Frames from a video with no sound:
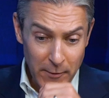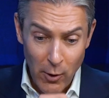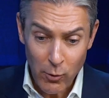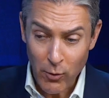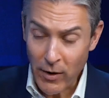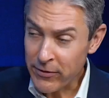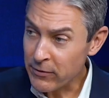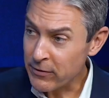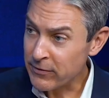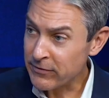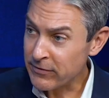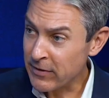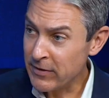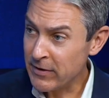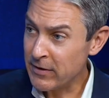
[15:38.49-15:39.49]
or whether
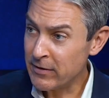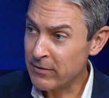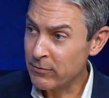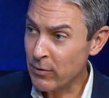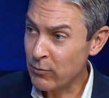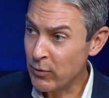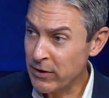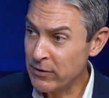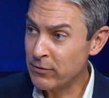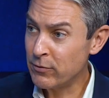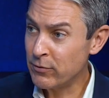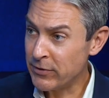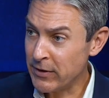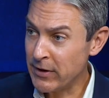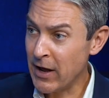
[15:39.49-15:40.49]
it's in what we
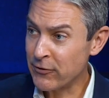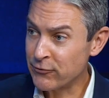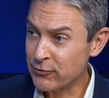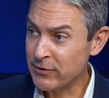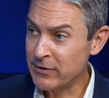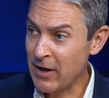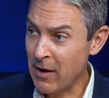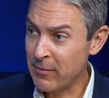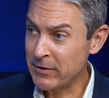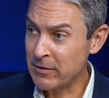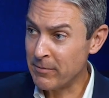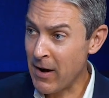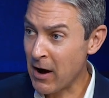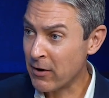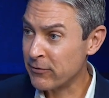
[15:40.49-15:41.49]
do with the National Endowment
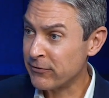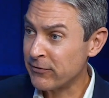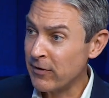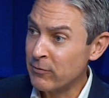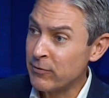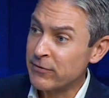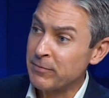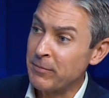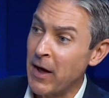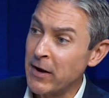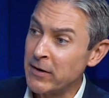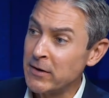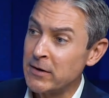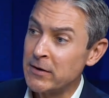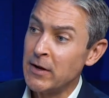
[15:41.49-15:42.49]
Democracy,
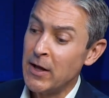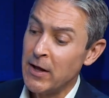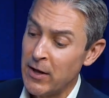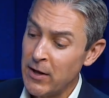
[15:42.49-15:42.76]
responding